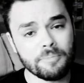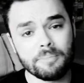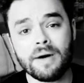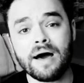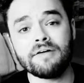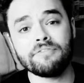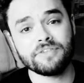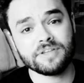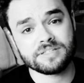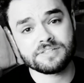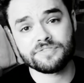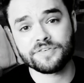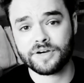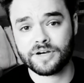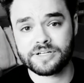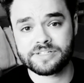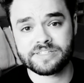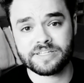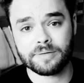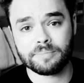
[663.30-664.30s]
mafia is very
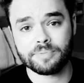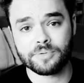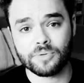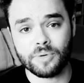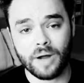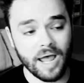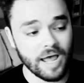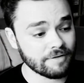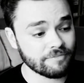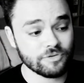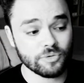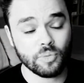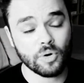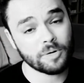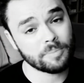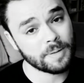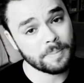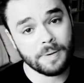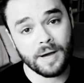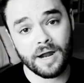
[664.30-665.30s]
simple, and if you want
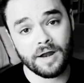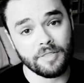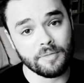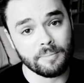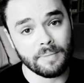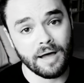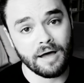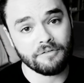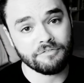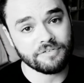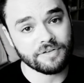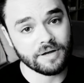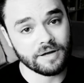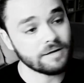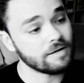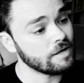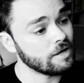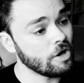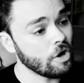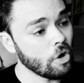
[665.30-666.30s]
to be part of the mafia,
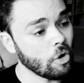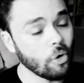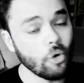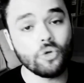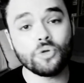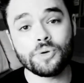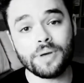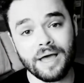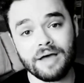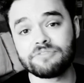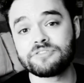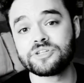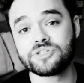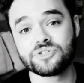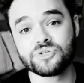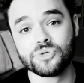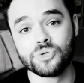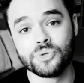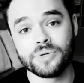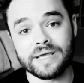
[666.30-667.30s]
all you have to
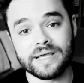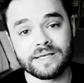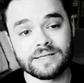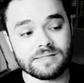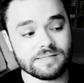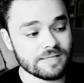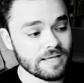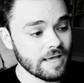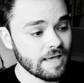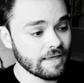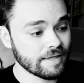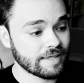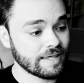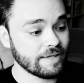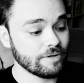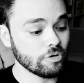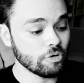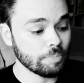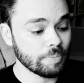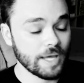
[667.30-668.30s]
do is
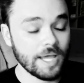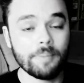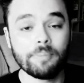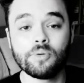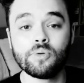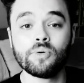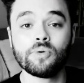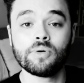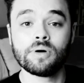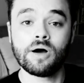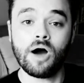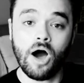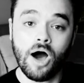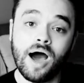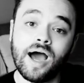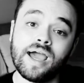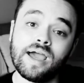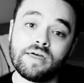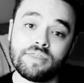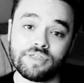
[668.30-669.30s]
kill people
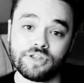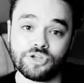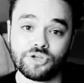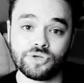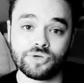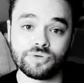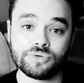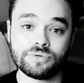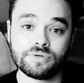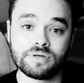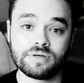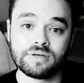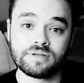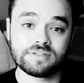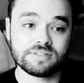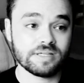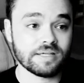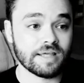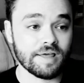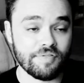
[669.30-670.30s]
higher than you
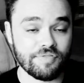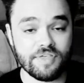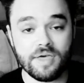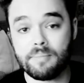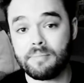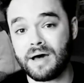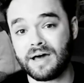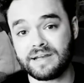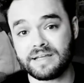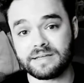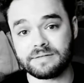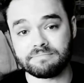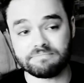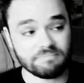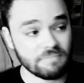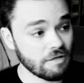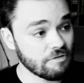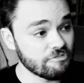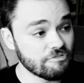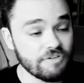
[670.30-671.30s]
to get their money.
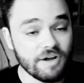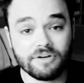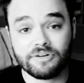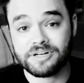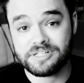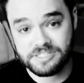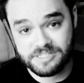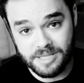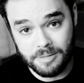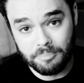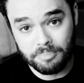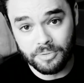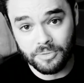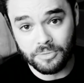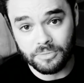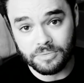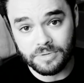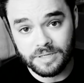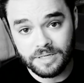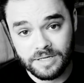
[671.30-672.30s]
Very simple.
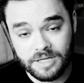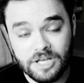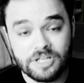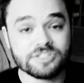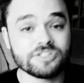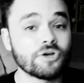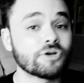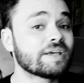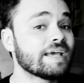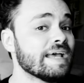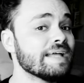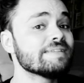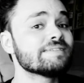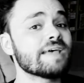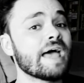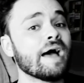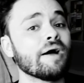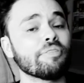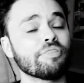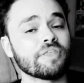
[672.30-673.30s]
So, kids
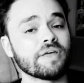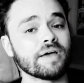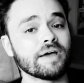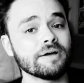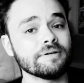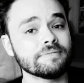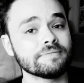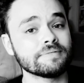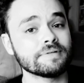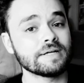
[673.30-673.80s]
out there,